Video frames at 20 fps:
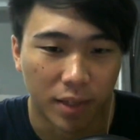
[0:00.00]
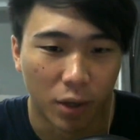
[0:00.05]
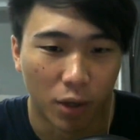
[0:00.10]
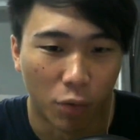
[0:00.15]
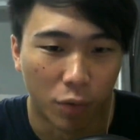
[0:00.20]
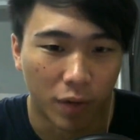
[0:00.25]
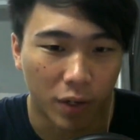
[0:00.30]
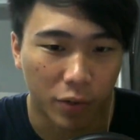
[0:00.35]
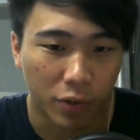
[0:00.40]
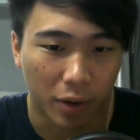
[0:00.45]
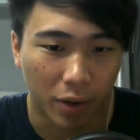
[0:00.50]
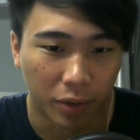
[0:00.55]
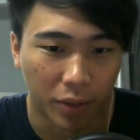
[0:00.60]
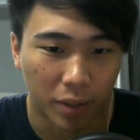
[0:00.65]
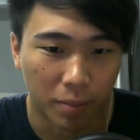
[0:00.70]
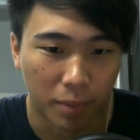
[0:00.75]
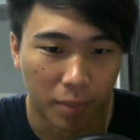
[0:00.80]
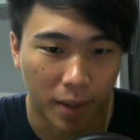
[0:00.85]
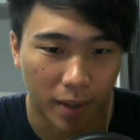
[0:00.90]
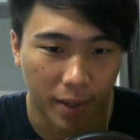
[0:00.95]

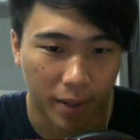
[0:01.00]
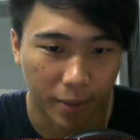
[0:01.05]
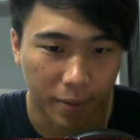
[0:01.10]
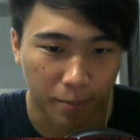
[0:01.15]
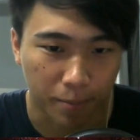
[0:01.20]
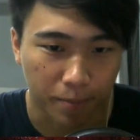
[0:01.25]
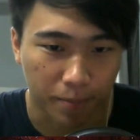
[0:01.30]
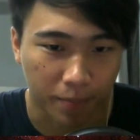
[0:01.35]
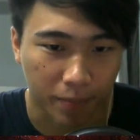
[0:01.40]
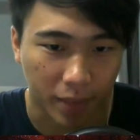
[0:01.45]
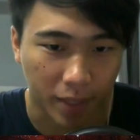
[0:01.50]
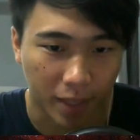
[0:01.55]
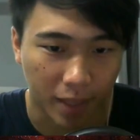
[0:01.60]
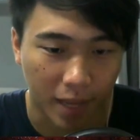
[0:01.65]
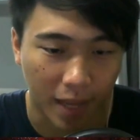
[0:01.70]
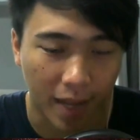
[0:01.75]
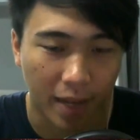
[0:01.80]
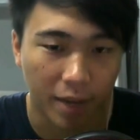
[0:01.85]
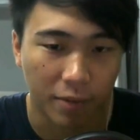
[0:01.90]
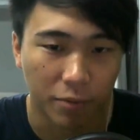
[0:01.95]
overcrowded by
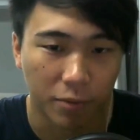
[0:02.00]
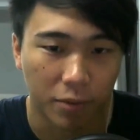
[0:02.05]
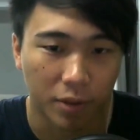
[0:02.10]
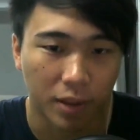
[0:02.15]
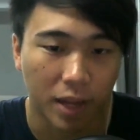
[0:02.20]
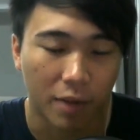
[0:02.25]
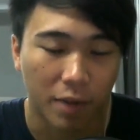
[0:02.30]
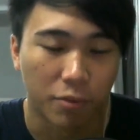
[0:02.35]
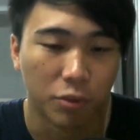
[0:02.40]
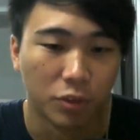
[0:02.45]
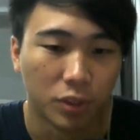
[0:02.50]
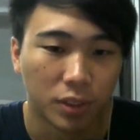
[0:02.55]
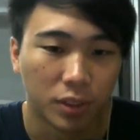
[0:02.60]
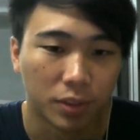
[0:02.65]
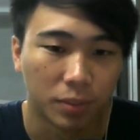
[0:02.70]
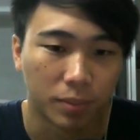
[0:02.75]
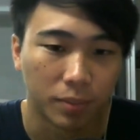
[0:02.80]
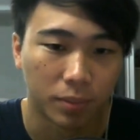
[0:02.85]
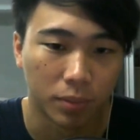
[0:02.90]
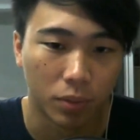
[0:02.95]
light
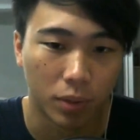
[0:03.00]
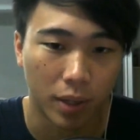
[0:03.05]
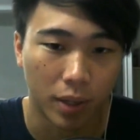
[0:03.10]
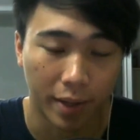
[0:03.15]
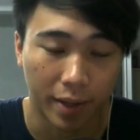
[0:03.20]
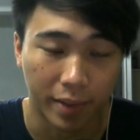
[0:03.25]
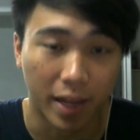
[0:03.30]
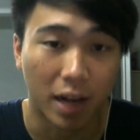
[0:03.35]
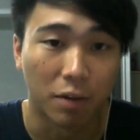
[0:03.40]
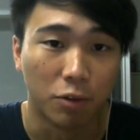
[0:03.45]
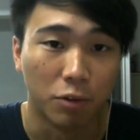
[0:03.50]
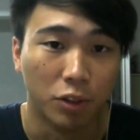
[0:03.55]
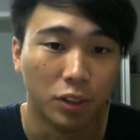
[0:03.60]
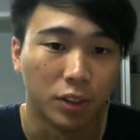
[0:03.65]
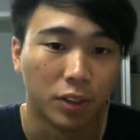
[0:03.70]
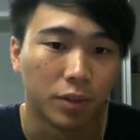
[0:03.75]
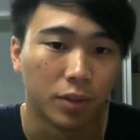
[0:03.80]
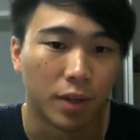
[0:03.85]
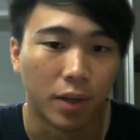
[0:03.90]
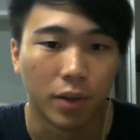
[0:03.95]
runes and dark
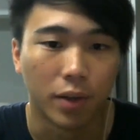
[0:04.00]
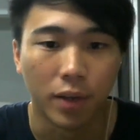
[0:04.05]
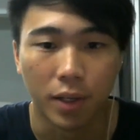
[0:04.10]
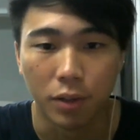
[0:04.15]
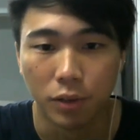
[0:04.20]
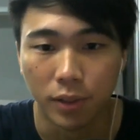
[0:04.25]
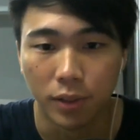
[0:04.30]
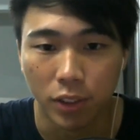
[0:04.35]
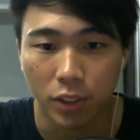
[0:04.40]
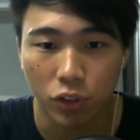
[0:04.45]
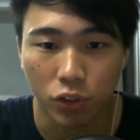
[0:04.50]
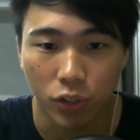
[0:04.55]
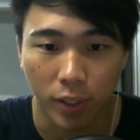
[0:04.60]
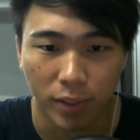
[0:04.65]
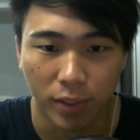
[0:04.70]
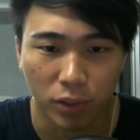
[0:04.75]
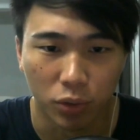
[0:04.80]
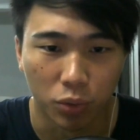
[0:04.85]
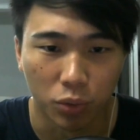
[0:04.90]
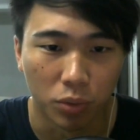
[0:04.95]
runes, right, you can use this
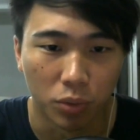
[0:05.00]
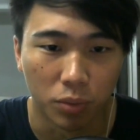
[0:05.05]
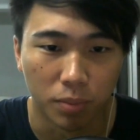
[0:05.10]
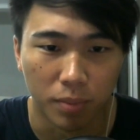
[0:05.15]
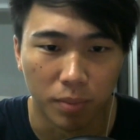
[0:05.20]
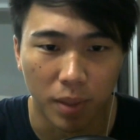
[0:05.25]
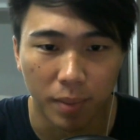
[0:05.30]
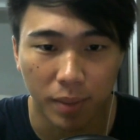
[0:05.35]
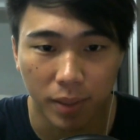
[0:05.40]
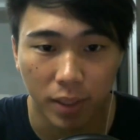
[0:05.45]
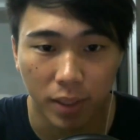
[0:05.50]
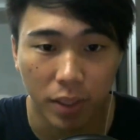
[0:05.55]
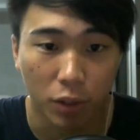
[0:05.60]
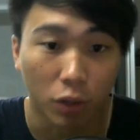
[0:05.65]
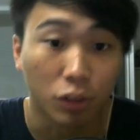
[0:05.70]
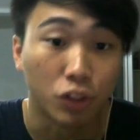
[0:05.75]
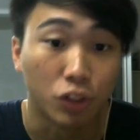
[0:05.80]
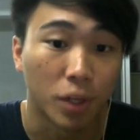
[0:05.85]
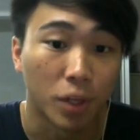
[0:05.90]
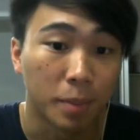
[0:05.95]
chance to maybe turn
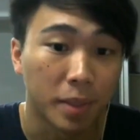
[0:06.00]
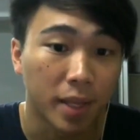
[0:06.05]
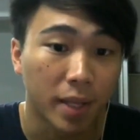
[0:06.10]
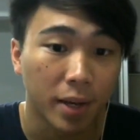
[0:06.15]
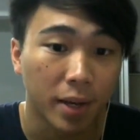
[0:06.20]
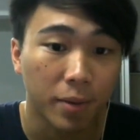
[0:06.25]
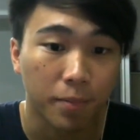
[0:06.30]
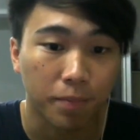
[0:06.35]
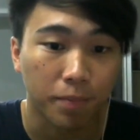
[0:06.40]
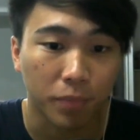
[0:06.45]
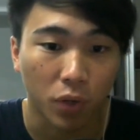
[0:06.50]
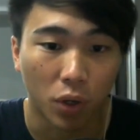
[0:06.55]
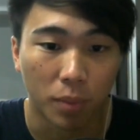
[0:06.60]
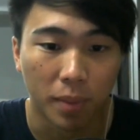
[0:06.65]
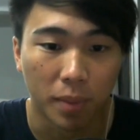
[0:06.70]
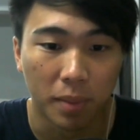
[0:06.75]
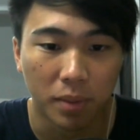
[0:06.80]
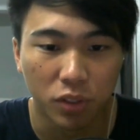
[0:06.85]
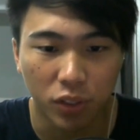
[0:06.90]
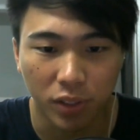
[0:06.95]
on Gemini, or
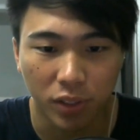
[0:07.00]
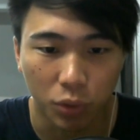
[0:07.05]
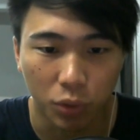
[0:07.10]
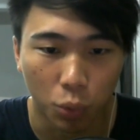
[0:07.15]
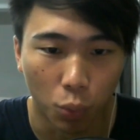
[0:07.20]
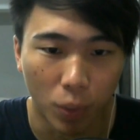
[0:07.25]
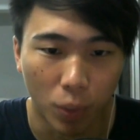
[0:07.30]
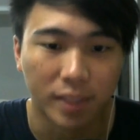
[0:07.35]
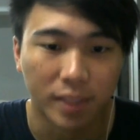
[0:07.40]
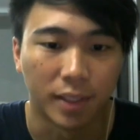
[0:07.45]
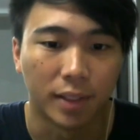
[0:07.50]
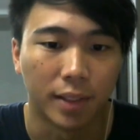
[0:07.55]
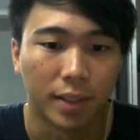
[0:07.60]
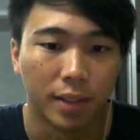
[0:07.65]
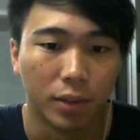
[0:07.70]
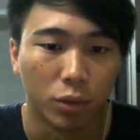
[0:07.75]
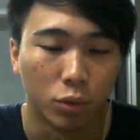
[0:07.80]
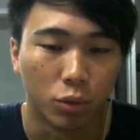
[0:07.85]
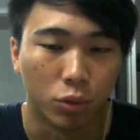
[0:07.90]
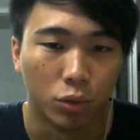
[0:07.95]
maybe just waste a
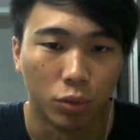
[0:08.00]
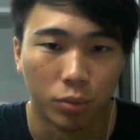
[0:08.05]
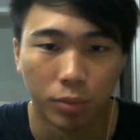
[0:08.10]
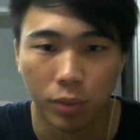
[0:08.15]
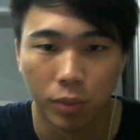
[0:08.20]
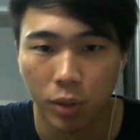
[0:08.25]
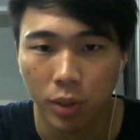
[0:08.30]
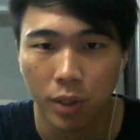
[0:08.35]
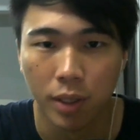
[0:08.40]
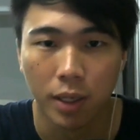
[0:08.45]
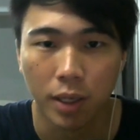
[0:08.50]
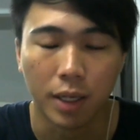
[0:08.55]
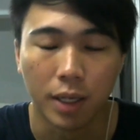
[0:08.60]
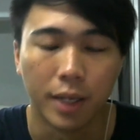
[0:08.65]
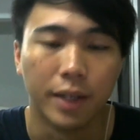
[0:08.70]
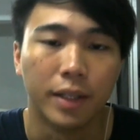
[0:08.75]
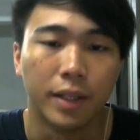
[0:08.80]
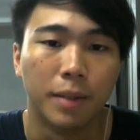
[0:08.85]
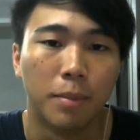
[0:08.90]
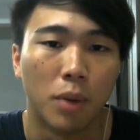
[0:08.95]
turn to
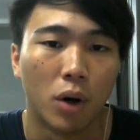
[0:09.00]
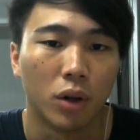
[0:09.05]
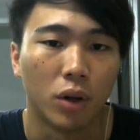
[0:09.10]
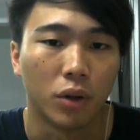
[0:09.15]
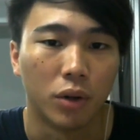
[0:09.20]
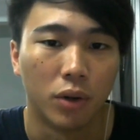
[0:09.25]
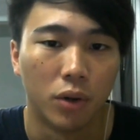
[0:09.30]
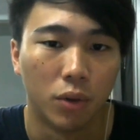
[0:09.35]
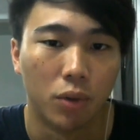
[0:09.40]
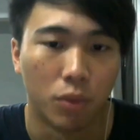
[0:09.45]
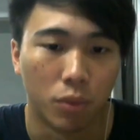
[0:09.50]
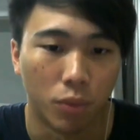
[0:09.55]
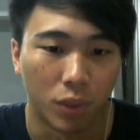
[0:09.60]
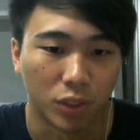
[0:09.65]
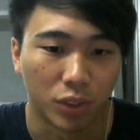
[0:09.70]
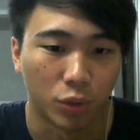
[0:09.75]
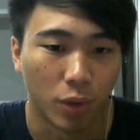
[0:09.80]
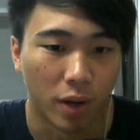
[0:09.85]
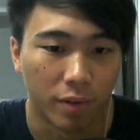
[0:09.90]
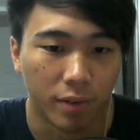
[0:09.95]
clear the board or
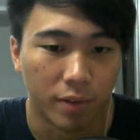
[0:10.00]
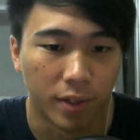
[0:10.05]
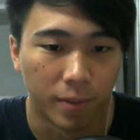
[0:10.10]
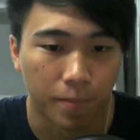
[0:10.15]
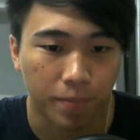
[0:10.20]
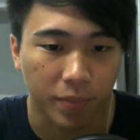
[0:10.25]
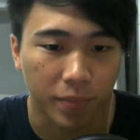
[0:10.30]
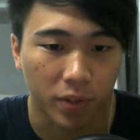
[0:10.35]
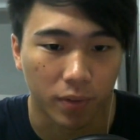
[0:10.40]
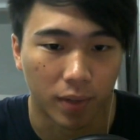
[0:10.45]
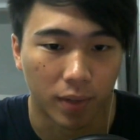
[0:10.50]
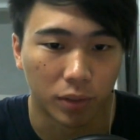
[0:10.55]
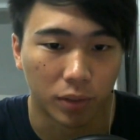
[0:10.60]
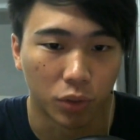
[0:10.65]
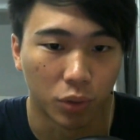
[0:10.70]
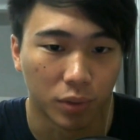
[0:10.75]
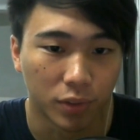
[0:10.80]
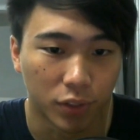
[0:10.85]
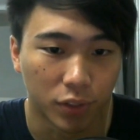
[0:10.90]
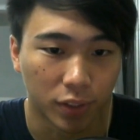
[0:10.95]
whatsoever, right?
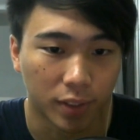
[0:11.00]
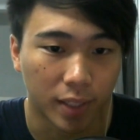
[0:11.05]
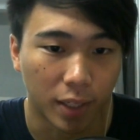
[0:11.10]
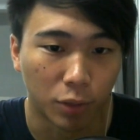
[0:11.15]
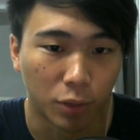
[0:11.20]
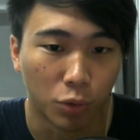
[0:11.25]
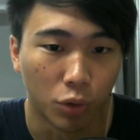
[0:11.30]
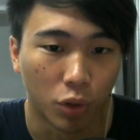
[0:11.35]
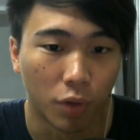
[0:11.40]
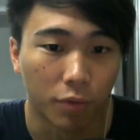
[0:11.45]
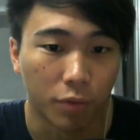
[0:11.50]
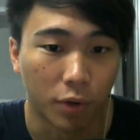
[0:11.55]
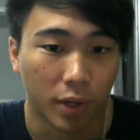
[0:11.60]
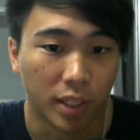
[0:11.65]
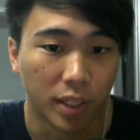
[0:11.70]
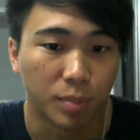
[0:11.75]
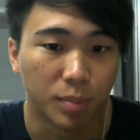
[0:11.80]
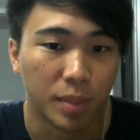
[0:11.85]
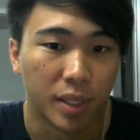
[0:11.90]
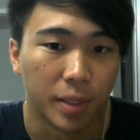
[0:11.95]
So just take note of your
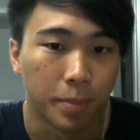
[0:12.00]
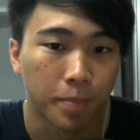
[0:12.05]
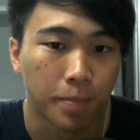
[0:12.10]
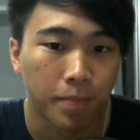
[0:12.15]
HP.